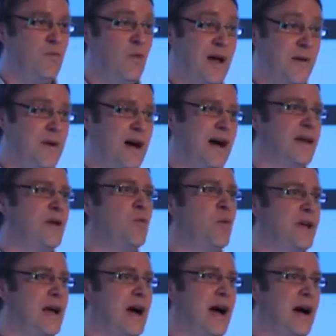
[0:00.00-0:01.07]
whereby
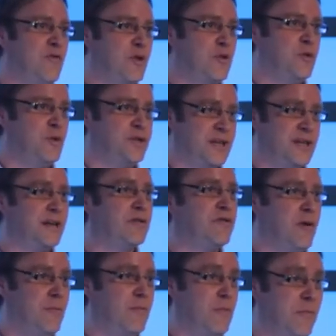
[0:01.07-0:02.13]
we are recruiting
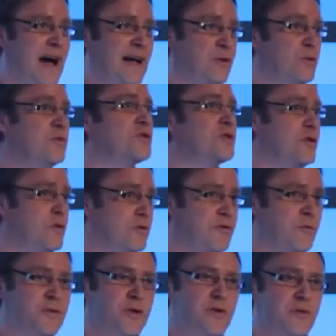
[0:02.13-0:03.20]
from panels or
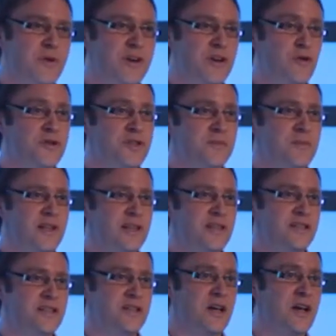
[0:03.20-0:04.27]
from your own customer
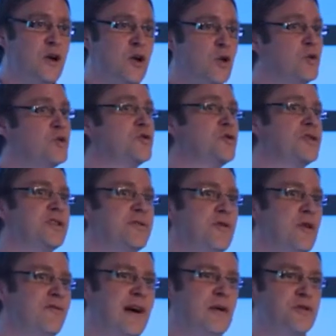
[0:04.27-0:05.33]
lists, hundreds if
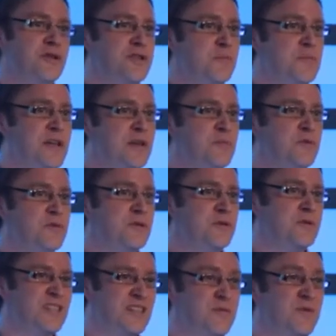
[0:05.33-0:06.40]
not thousands of people
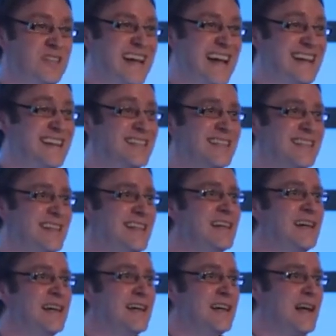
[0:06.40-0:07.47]
to simultaneously
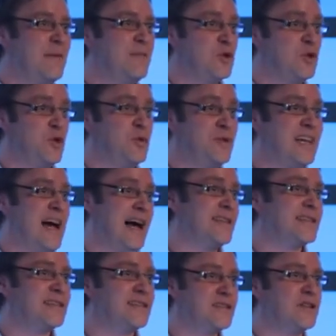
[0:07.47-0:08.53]
do
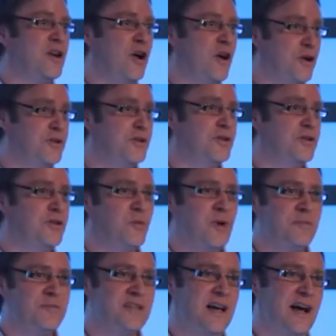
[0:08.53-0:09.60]
tasks on the
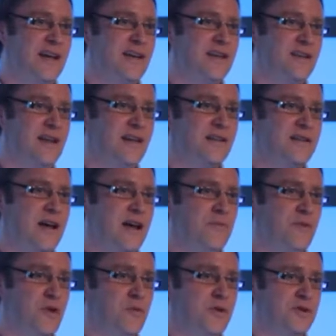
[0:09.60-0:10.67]
website that
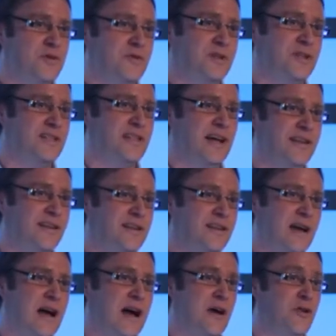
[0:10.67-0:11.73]
you want to understand
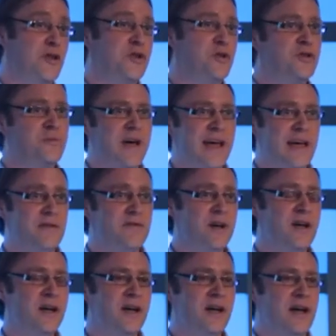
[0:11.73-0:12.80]
how the user
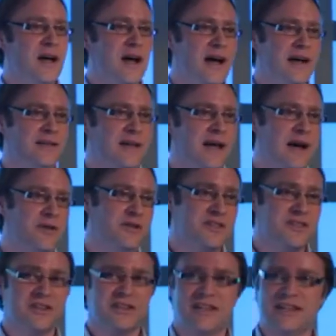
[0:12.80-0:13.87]
behavior and how the
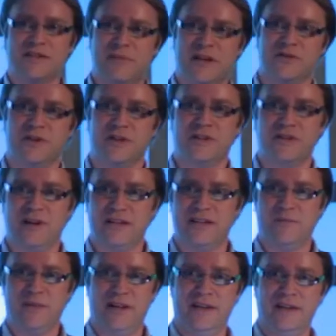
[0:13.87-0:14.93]
success metrics are
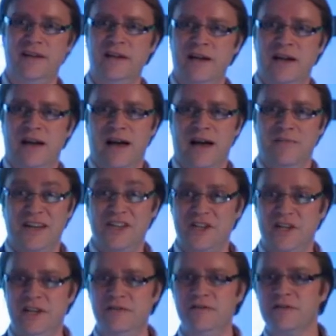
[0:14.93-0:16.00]
actually being
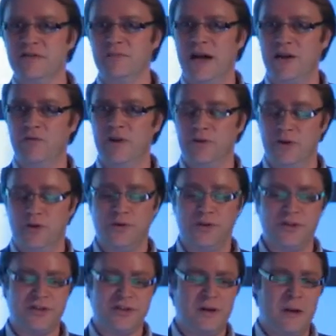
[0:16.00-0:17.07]
achieved by real
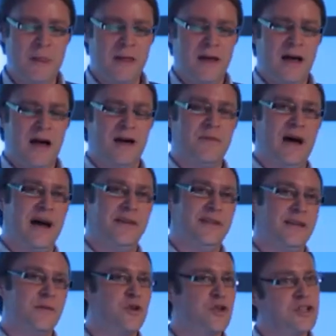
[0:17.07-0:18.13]
users. And
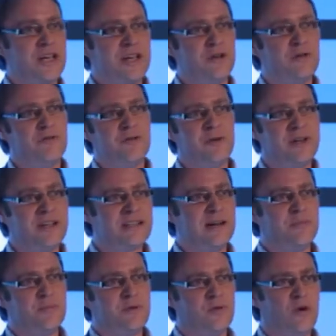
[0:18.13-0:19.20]
then I'm going to take you through an
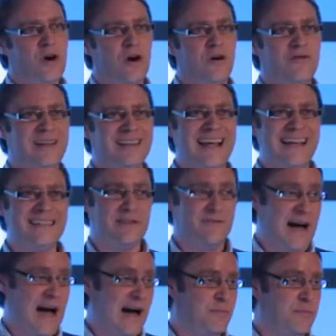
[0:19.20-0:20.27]
example of a native
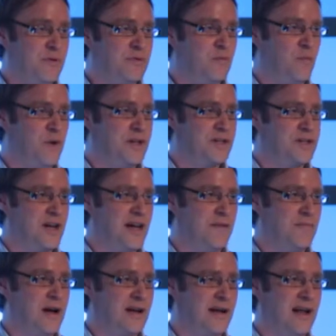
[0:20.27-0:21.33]
app, which
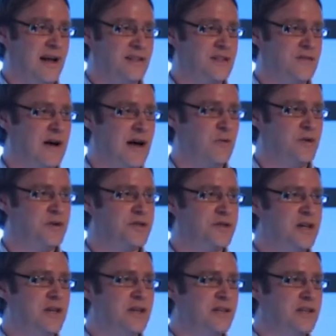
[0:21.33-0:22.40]
a client of
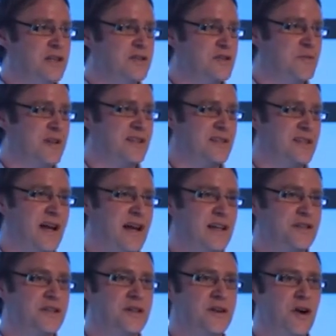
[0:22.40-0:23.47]
ours did some
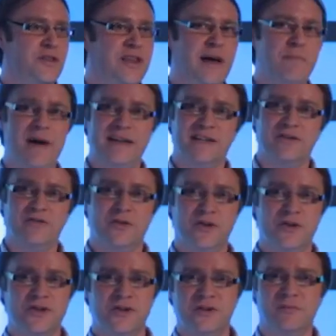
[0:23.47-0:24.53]
insight on their beta
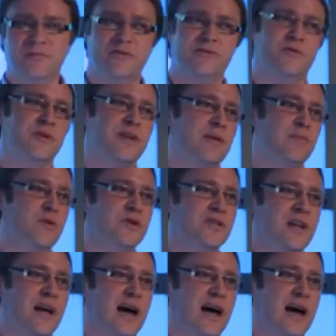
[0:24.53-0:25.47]
version before they pushed